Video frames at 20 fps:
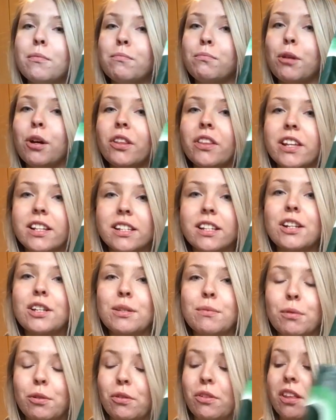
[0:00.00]
put this in a
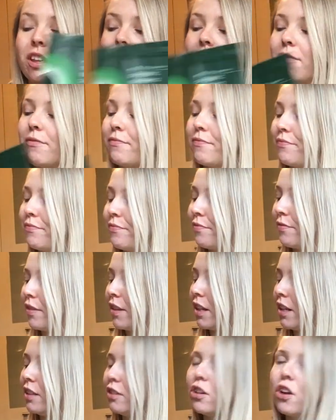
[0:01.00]
smoothie.
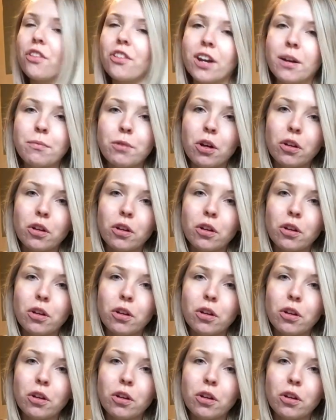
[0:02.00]
Not that I'm